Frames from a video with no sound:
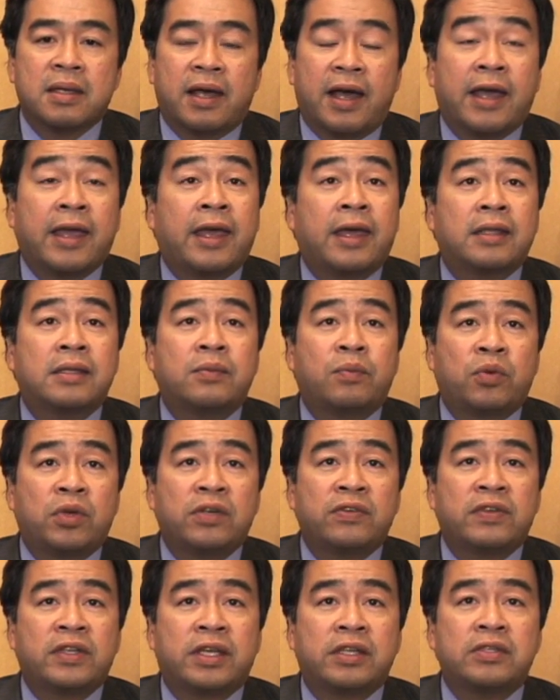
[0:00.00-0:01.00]
I had the
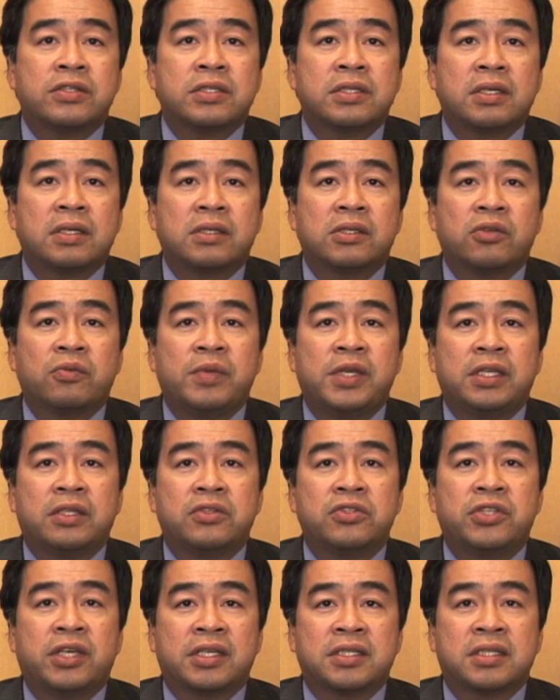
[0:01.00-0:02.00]
privilege to
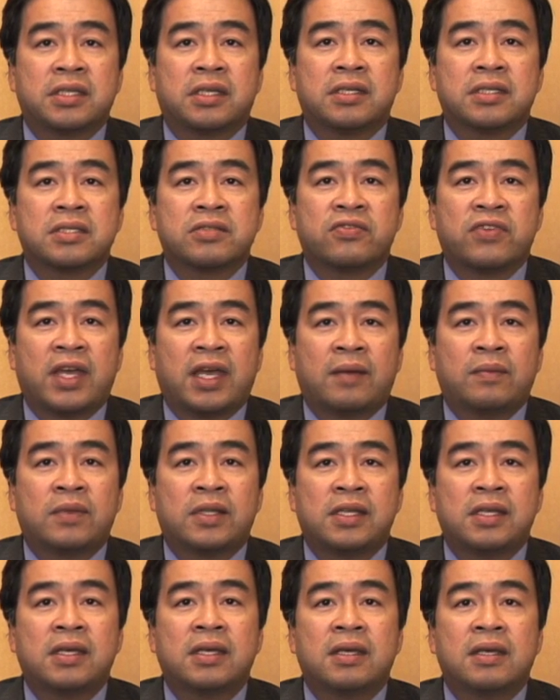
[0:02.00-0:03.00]
meet Jessica's
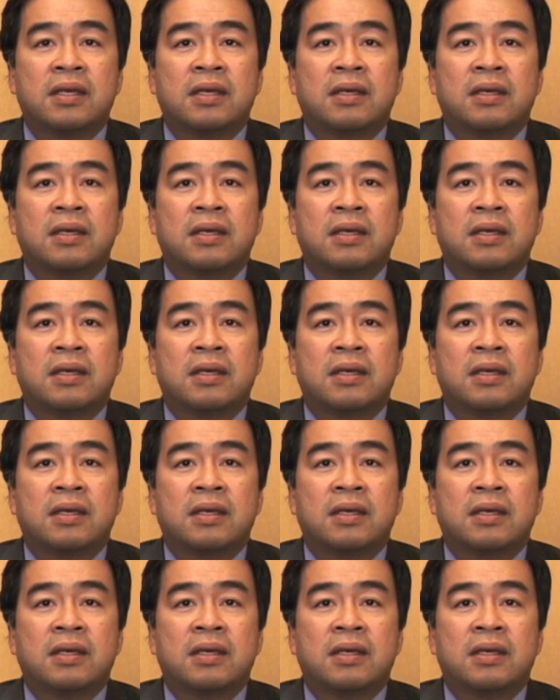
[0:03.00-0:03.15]
family